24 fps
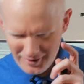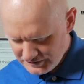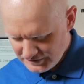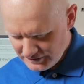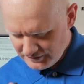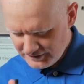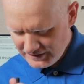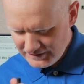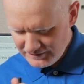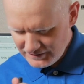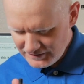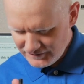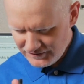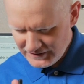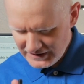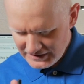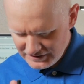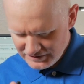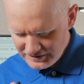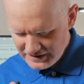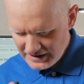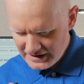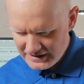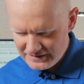So even if I
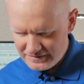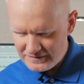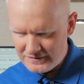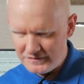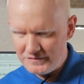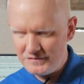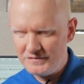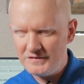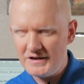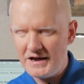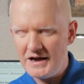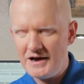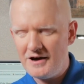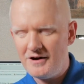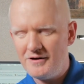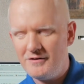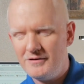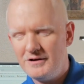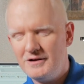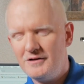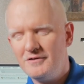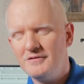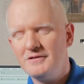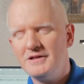tighten this
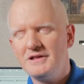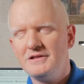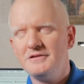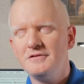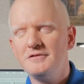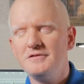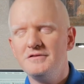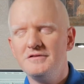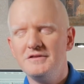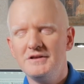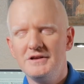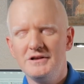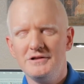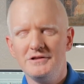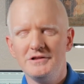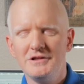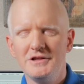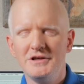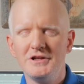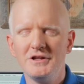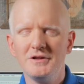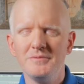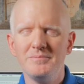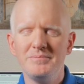down and only loosen it a
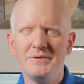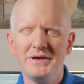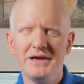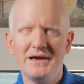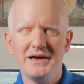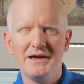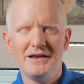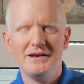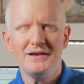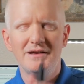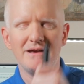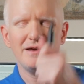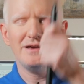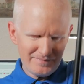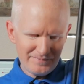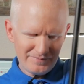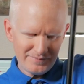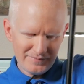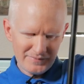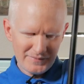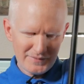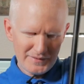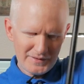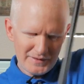little bit,
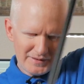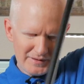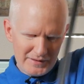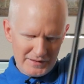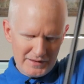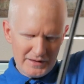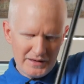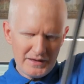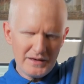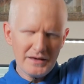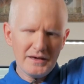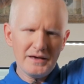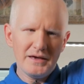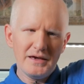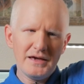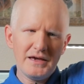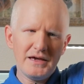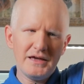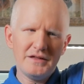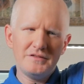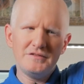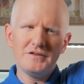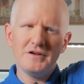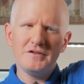
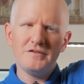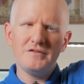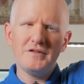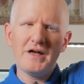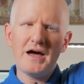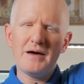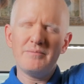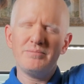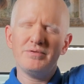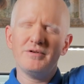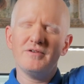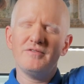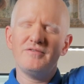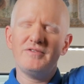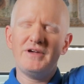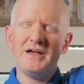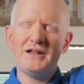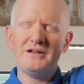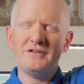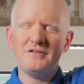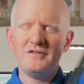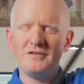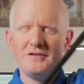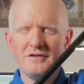it does not
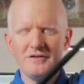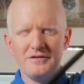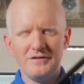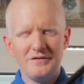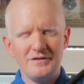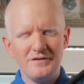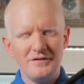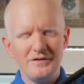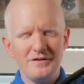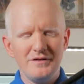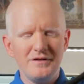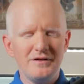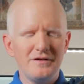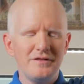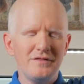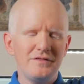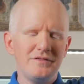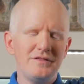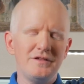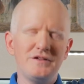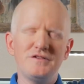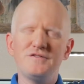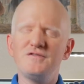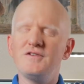prevent
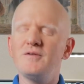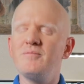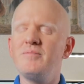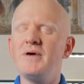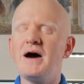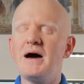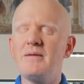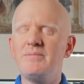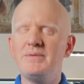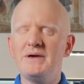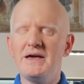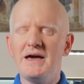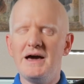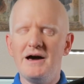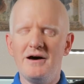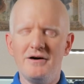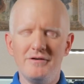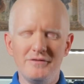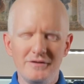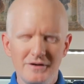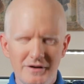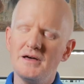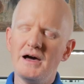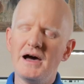this from popping
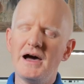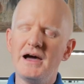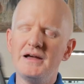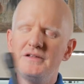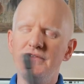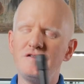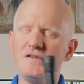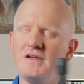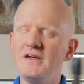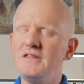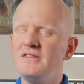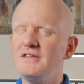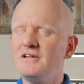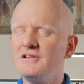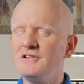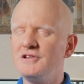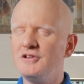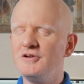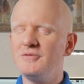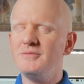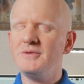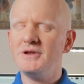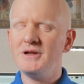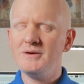out. I'd say the
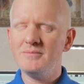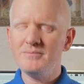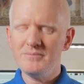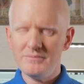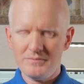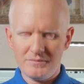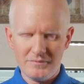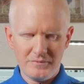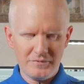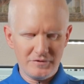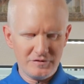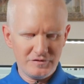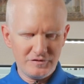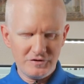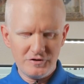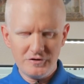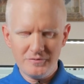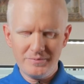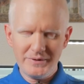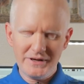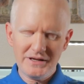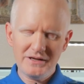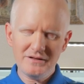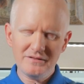aluminum
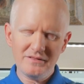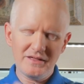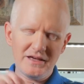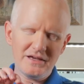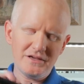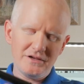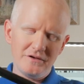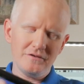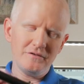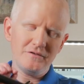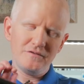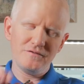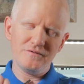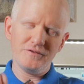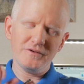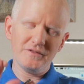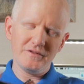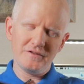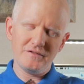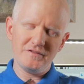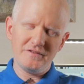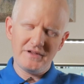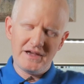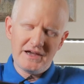tubing they use for
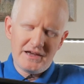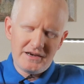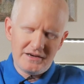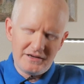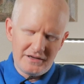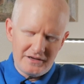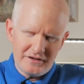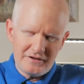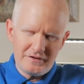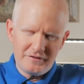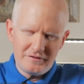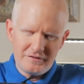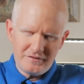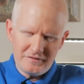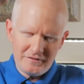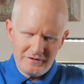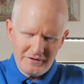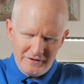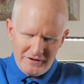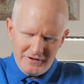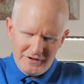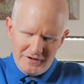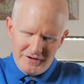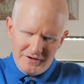the stand is
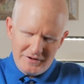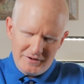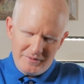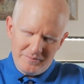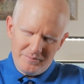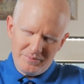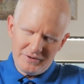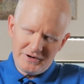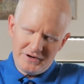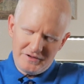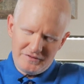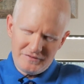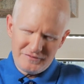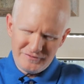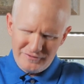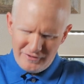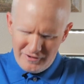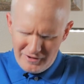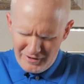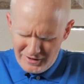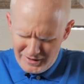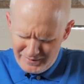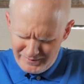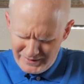pretty
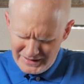strong.